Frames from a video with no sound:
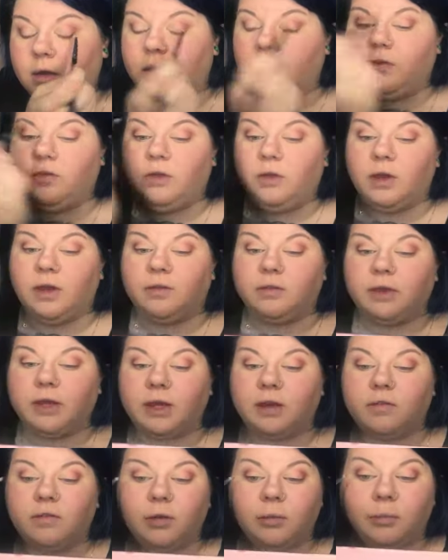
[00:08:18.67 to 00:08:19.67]
If you have
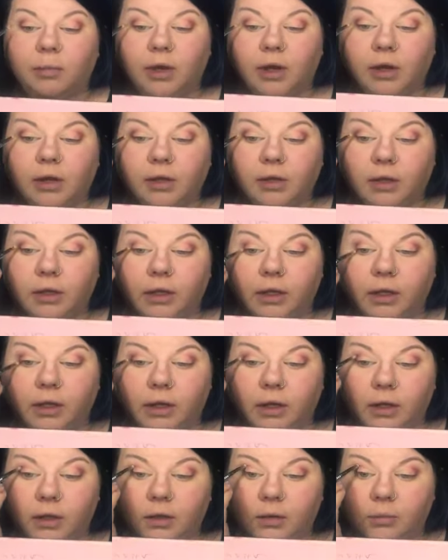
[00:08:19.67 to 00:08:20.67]
kind of a
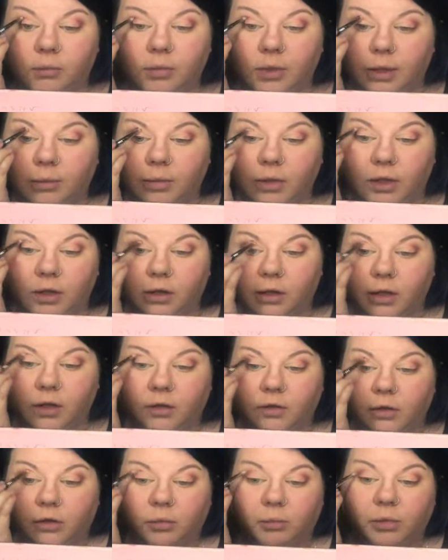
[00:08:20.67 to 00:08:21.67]
monolid, maybe not
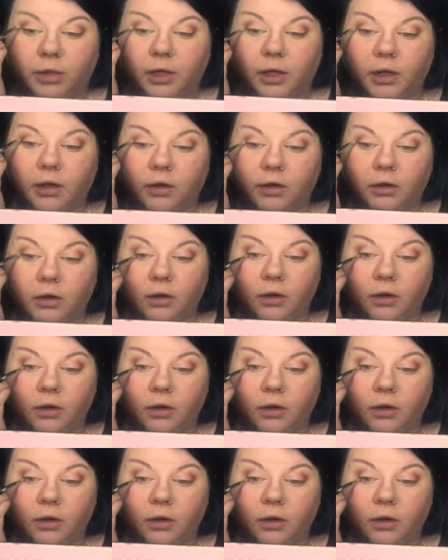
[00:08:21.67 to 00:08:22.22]
so much.